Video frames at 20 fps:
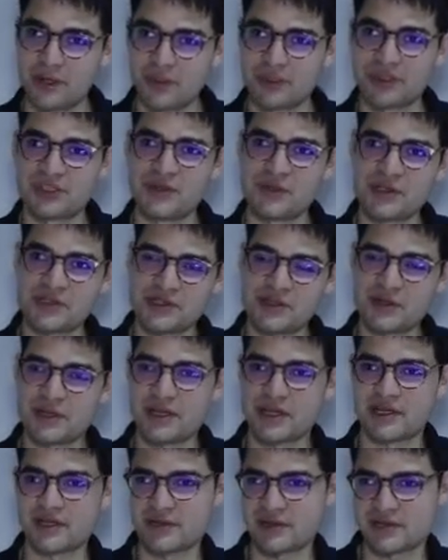which means you
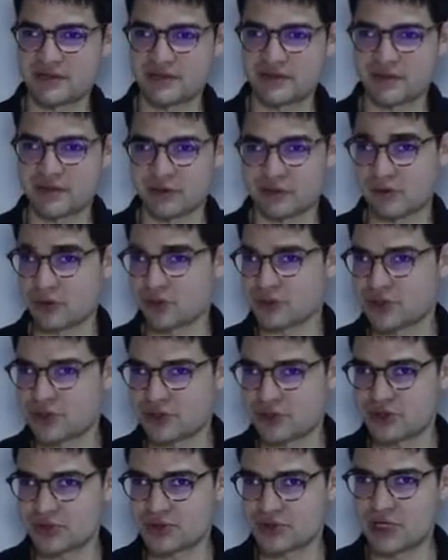can use it for
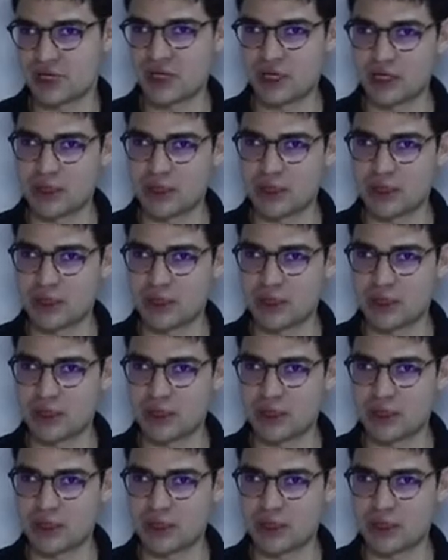roadshows,